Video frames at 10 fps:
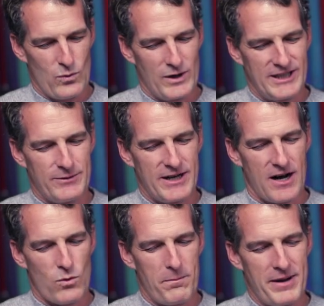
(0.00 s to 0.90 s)
When you were
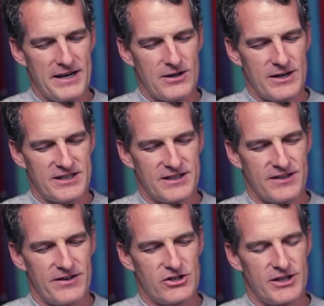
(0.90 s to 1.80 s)
young, what big
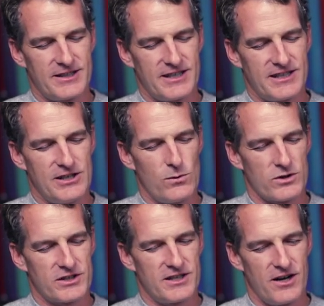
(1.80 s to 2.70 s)
questions of history did you
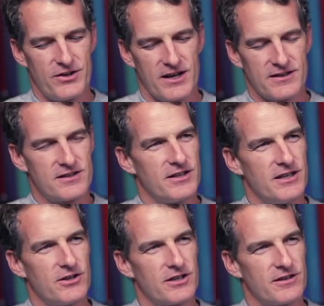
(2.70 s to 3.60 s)
want to know the answer
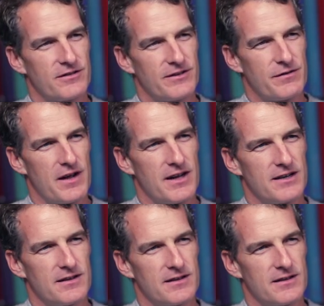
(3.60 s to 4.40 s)
that you couldn't find?